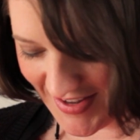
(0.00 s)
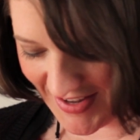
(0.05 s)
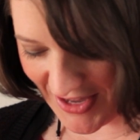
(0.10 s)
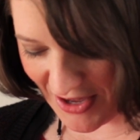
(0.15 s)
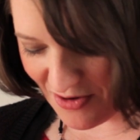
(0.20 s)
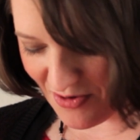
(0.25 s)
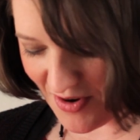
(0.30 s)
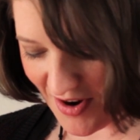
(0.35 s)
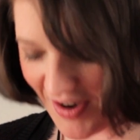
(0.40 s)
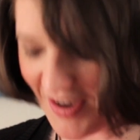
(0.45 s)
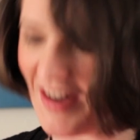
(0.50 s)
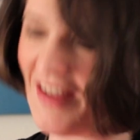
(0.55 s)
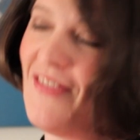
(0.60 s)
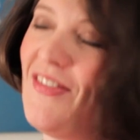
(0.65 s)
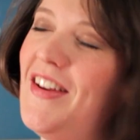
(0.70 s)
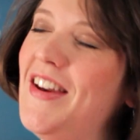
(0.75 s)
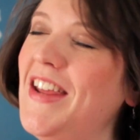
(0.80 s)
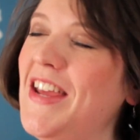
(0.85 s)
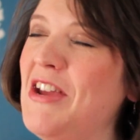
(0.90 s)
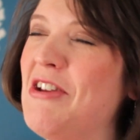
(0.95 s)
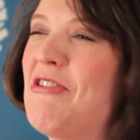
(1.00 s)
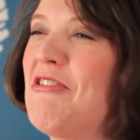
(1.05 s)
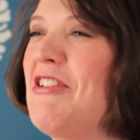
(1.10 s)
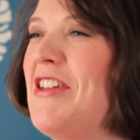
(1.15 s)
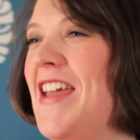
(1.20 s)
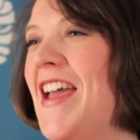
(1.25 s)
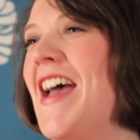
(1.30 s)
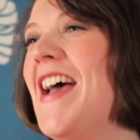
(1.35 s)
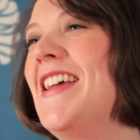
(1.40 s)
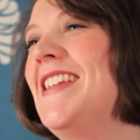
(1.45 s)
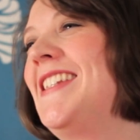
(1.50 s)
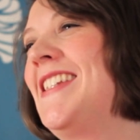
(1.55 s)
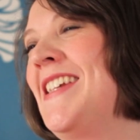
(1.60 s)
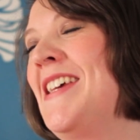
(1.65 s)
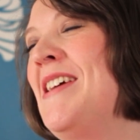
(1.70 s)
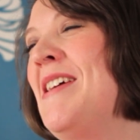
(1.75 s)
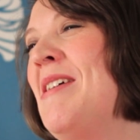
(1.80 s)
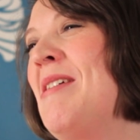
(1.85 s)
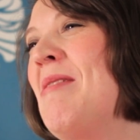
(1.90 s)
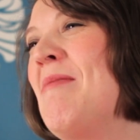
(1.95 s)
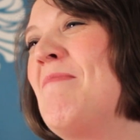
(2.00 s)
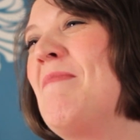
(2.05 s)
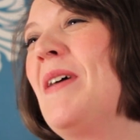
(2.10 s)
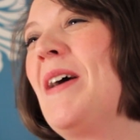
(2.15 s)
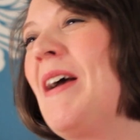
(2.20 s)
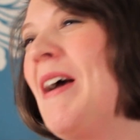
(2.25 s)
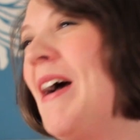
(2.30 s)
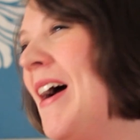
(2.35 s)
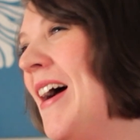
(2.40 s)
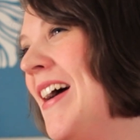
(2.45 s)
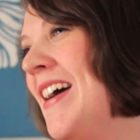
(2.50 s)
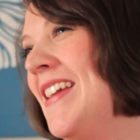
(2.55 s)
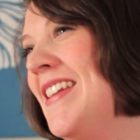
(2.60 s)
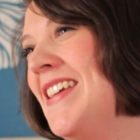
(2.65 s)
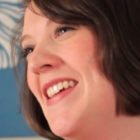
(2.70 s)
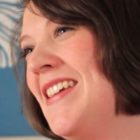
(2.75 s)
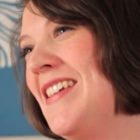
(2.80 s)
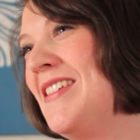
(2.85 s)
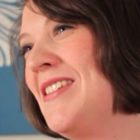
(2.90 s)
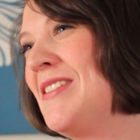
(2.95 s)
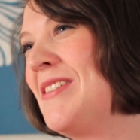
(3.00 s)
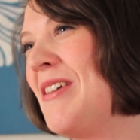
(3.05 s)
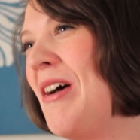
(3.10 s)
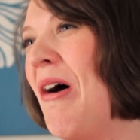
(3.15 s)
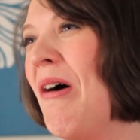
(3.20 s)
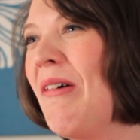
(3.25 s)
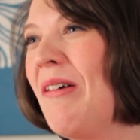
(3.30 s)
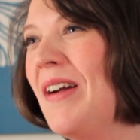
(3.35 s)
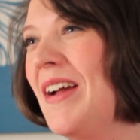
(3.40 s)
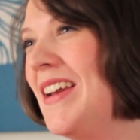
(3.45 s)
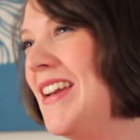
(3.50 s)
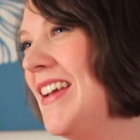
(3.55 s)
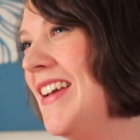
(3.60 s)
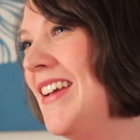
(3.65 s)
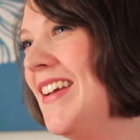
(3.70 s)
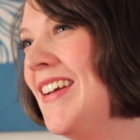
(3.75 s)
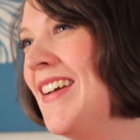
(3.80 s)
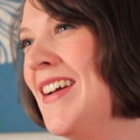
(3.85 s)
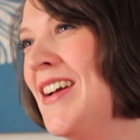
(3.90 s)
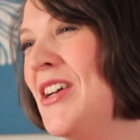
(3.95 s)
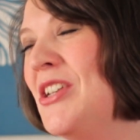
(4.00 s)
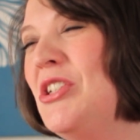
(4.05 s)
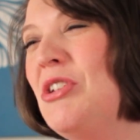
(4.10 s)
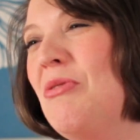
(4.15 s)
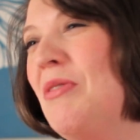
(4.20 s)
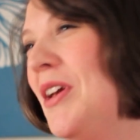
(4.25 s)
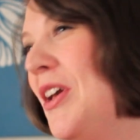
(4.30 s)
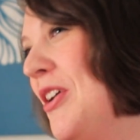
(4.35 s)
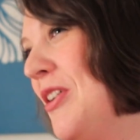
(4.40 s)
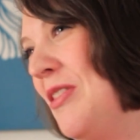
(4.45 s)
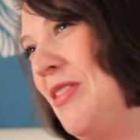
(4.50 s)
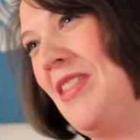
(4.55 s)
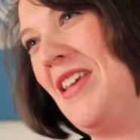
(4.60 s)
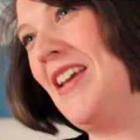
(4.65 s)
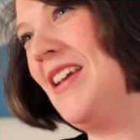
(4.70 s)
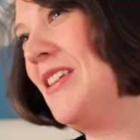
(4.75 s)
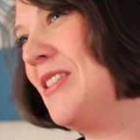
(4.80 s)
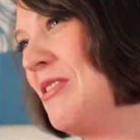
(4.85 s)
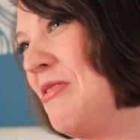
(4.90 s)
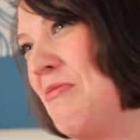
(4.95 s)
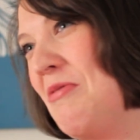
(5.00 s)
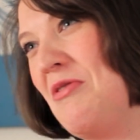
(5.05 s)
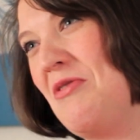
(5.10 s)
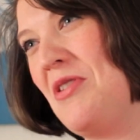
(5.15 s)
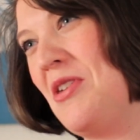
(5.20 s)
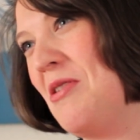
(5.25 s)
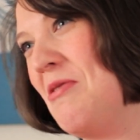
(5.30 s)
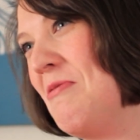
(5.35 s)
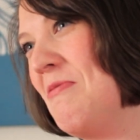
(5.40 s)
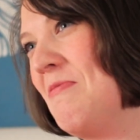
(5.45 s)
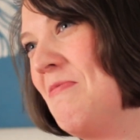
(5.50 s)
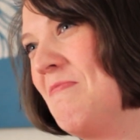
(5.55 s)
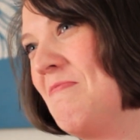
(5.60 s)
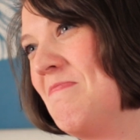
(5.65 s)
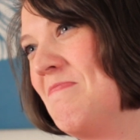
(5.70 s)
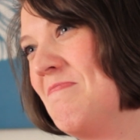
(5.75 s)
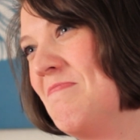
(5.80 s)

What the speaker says: you aren't even here yet, but God is already doing good things through you.